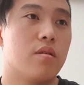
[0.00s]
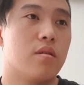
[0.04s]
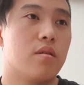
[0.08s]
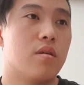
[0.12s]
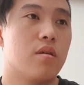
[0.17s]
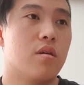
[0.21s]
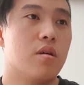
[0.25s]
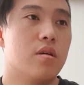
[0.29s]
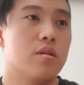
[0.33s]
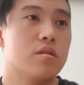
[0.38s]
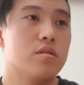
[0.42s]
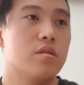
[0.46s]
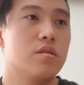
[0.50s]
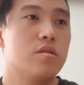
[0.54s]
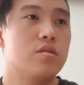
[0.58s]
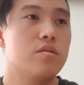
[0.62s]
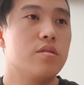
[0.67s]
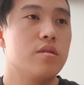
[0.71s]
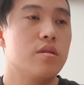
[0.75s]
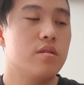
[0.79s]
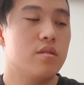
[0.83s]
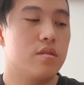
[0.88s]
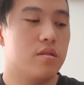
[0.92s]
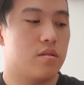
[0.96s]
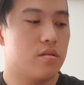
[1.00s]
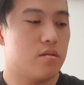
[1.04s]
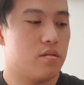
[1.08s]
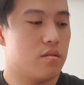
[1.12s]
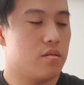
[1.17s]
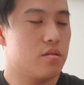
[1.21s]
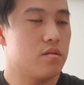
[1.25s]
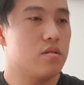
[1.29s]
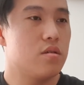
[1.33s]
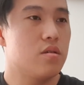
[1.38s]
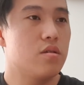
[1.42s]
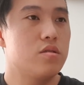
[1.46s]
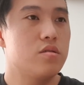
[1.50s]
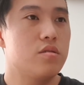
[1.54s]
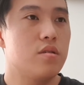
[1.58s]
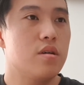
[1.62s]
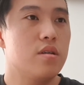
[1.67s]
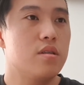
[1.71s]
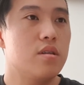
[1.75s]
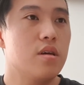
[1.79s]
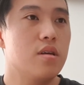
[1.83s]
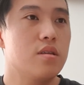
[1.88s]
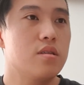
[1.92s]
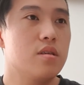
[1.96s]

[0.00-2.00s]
"So trade that